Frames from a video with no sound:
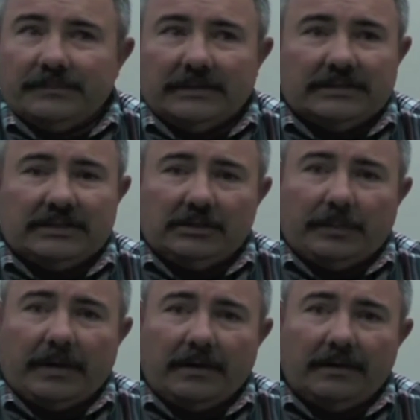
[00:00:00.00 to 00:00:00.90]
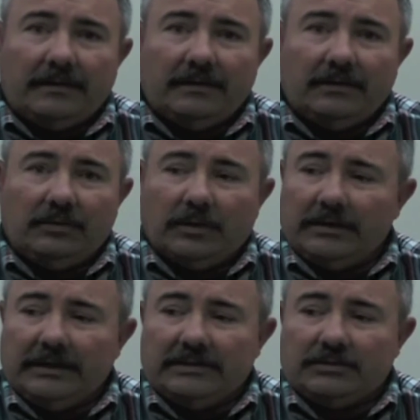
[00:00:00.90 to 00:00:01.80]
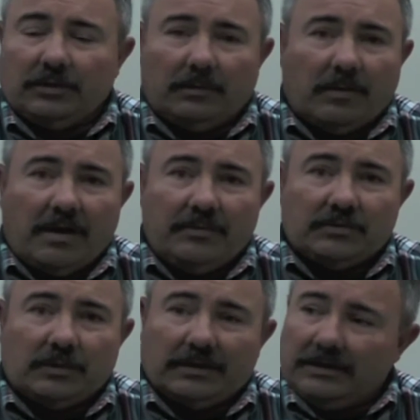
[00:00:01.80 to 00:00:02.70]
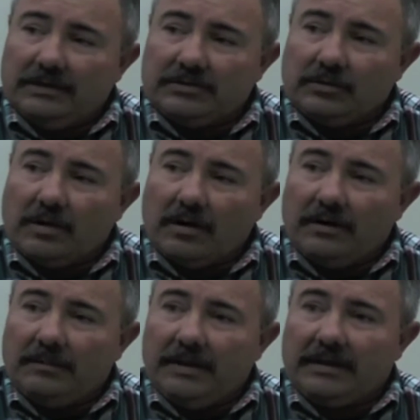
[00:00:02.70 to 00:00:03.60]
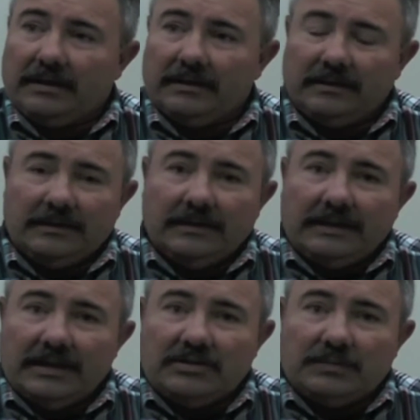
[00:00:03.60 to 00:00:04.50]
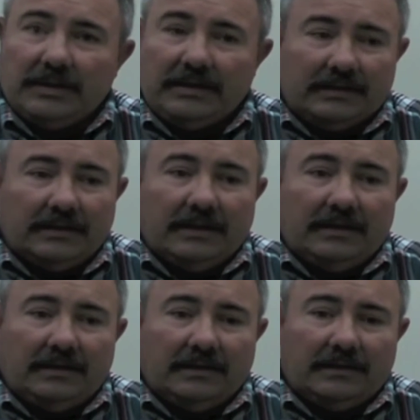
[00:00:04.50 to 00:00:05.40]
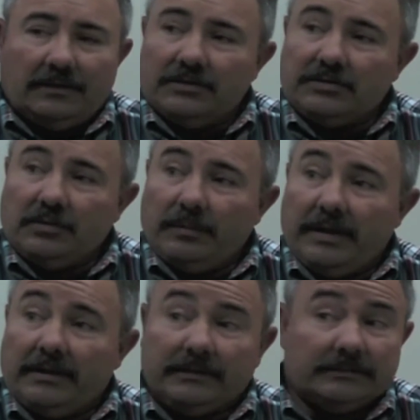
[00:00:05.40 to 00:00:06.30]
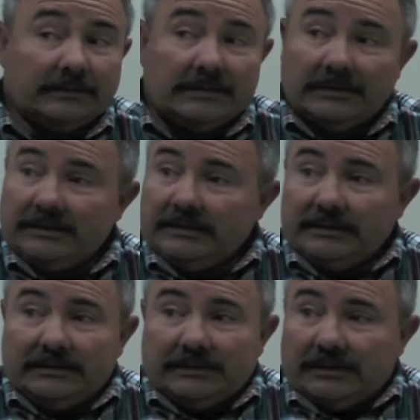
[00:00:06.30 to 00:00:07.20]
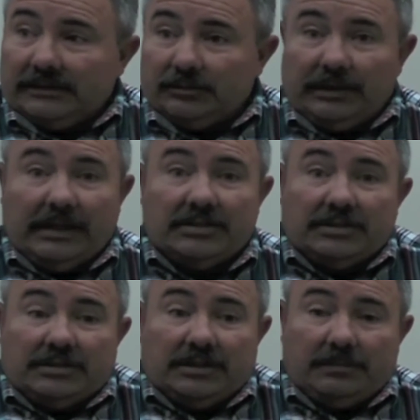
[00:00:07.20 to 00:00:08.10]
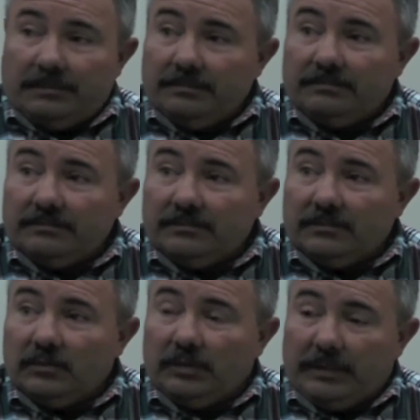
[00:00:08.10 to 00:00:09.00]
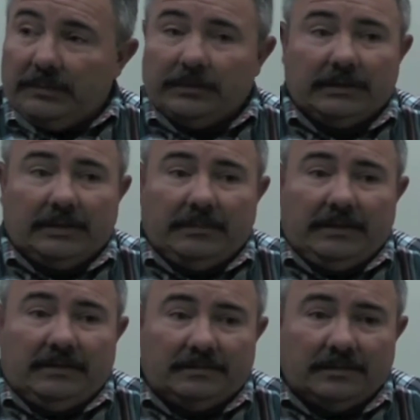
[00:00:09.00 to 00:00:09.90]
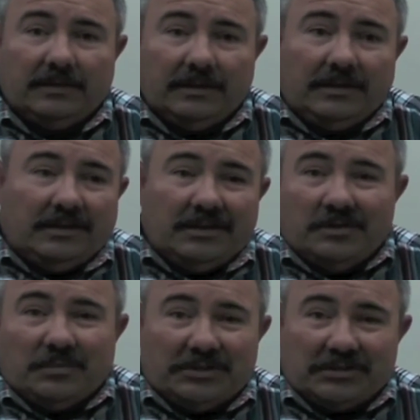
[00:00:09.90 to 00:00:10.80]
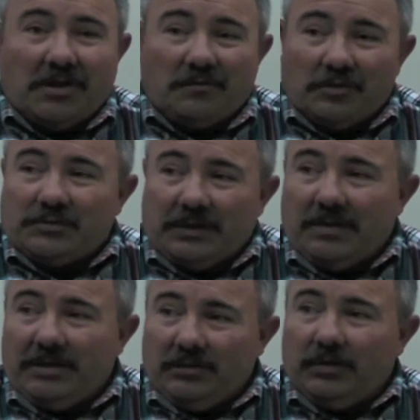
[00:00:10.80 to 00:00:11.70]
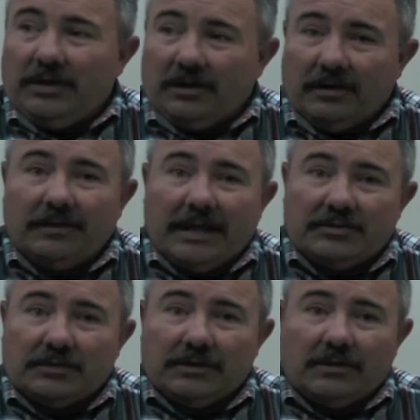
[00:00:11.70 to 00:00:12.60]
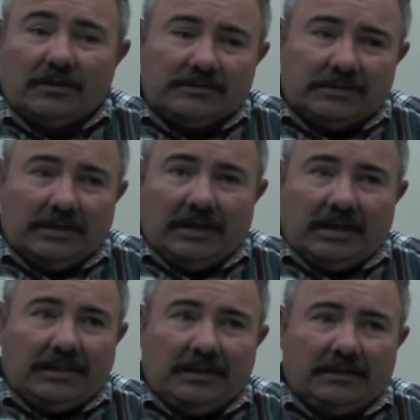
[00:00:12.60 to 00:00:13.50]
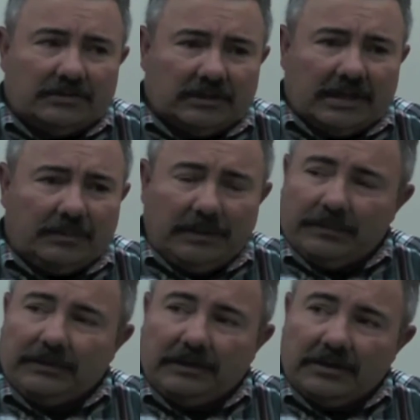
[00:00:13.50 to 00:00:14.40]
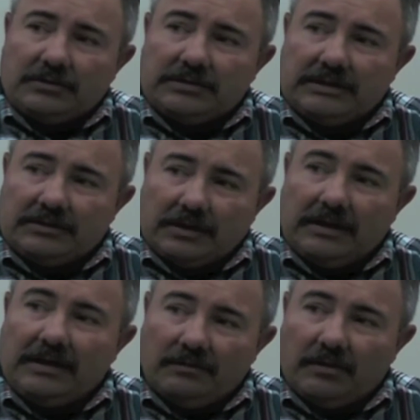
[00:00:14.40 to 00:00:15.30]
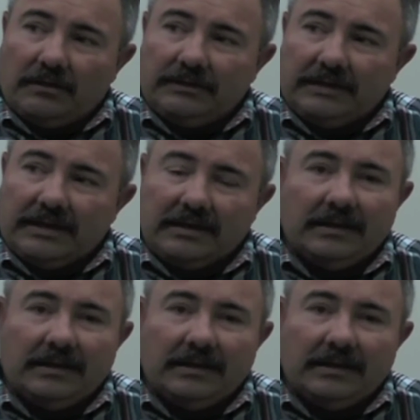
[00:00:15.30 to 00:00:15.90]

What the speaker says: single parent dwellings where mom is working so hard to make ends meet, and there is no male relationship with people. I mean, but as law enforcement, I mean, we are answering calls, and I think there's a lot of people that are interested in trying to get involved in that.